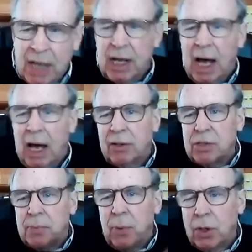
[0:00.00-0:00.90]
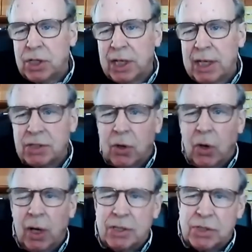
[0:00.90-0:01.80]
dollars, Portuguese
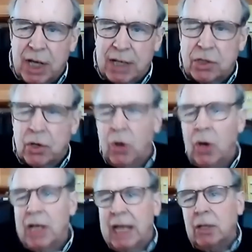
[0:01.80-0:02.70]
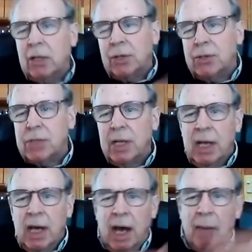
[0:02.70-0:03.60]
coins, Dutch coin, guilders,
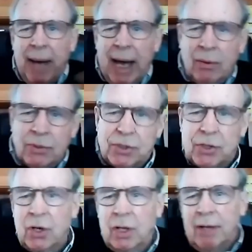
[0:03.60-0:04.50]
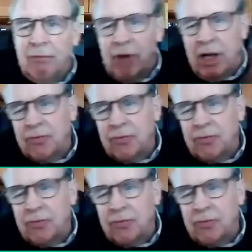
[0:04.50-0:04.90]
uh, pounds sterling, French